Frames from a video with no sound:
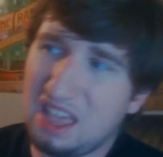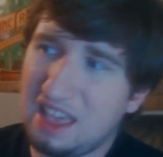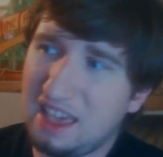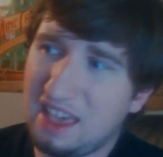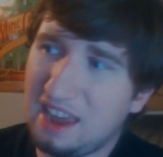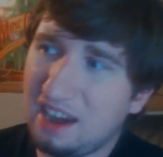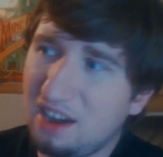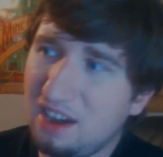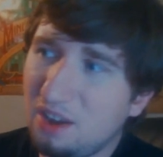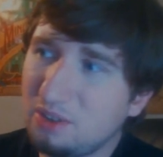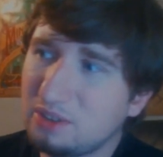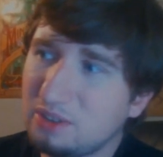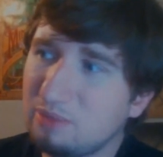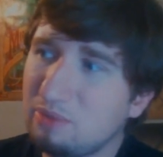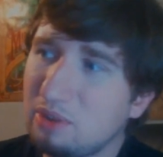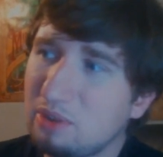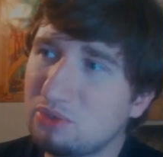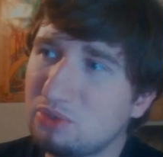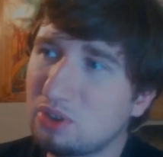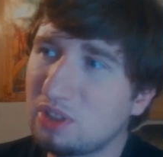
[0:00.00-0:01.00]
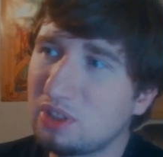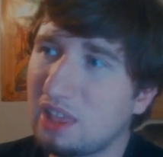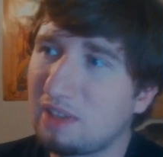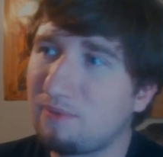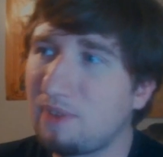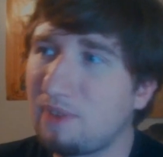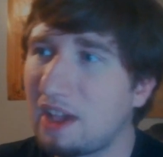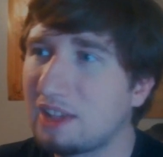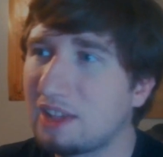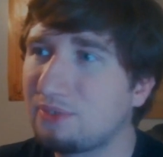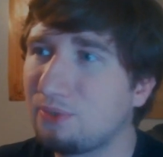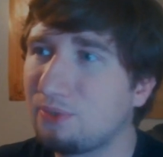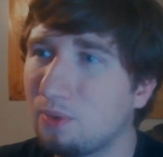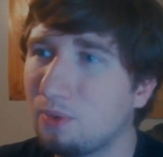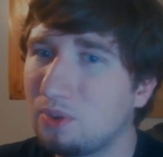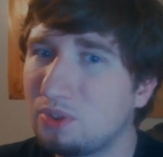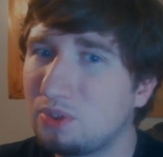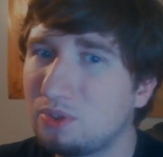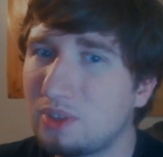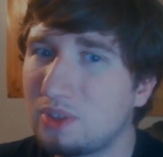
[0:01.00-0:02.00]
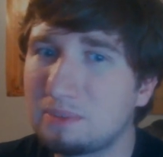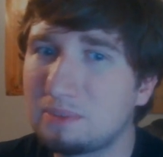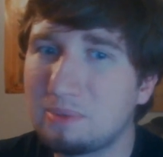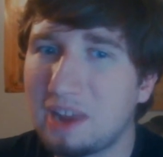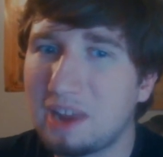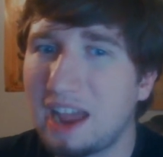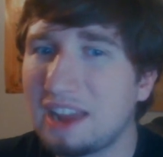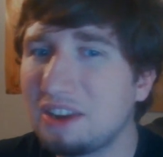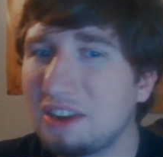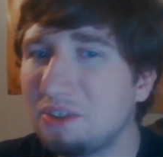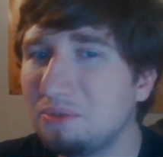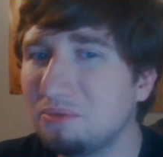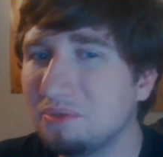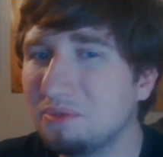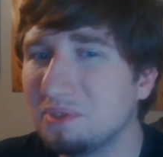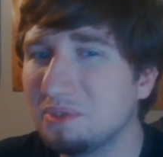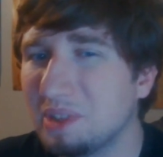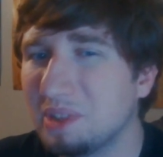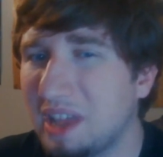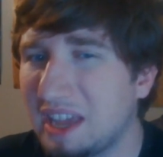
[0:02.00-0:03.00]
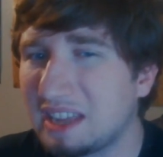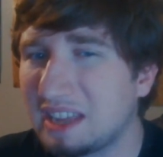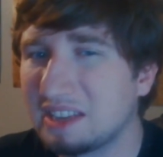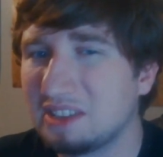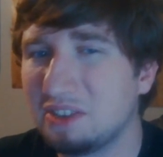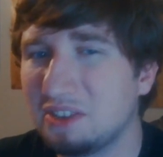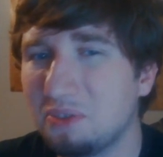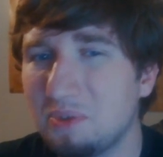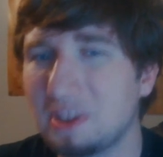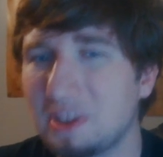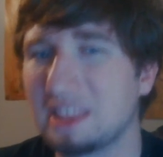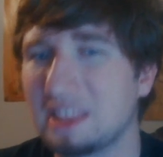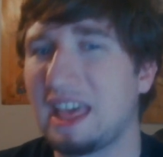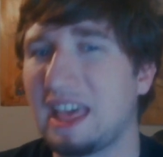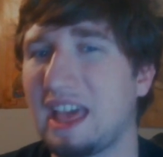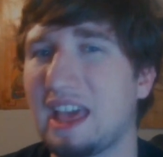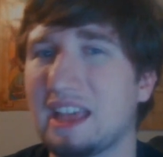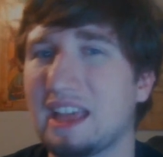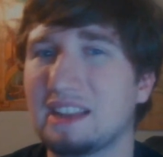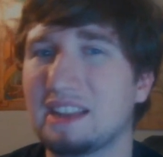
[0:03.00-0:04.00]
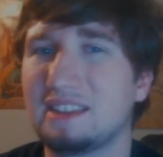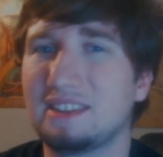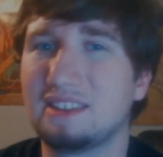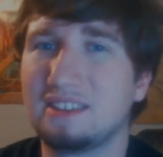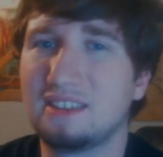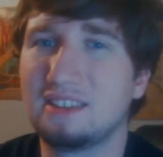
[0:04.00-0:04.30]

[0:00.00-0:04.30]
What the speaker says: And I know sometimes you can like fast forward through things, but I don't like doing that.